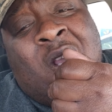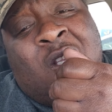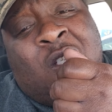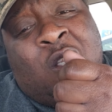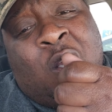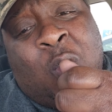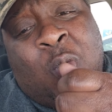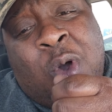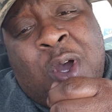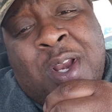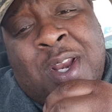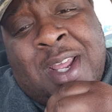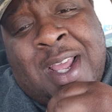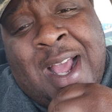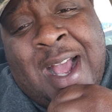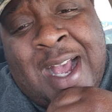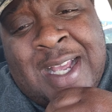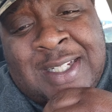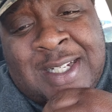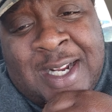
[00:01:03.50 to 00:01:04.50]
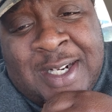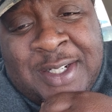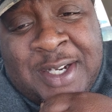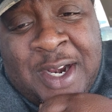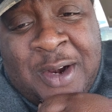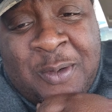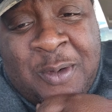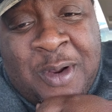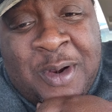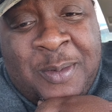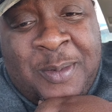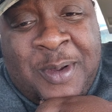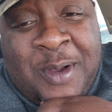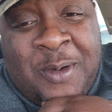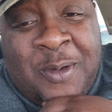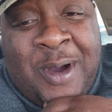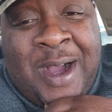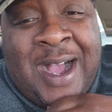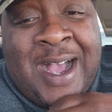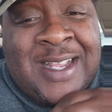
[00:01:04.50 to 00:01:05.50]
So one of the guys out there wanted to be
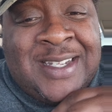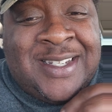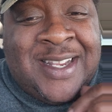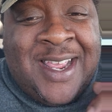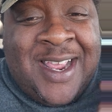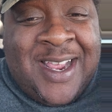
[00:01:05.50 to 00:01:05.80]
a wise